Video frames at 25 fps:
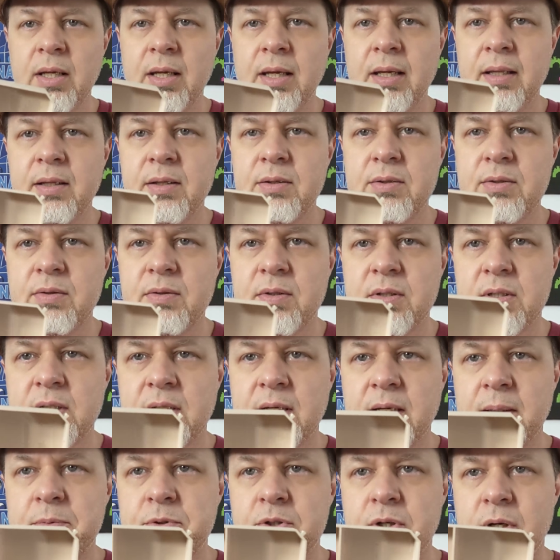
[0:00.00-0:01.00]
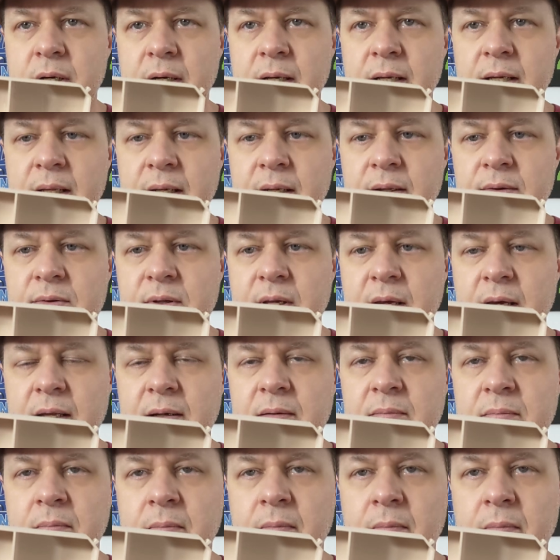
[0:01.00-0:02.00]
And this is a top tray, and it's
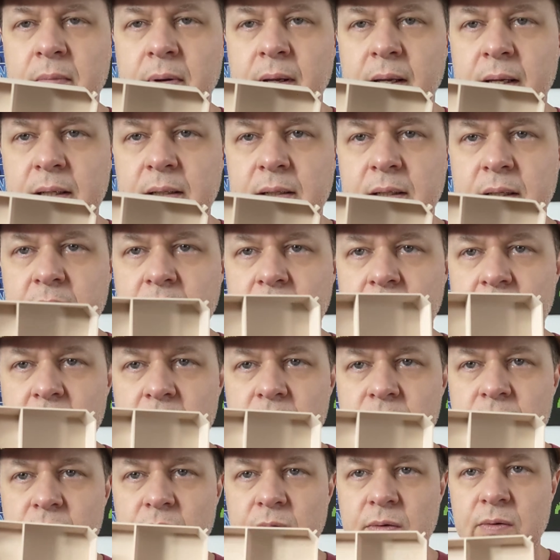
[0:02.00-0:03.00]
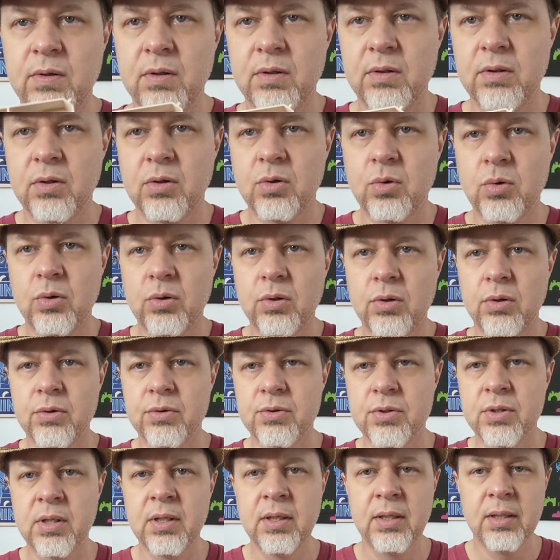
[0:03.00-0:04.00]
got mating notches in the
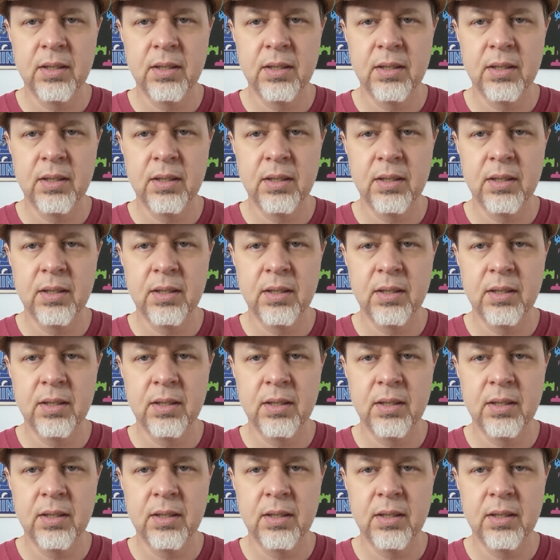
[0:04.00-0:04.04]
corners.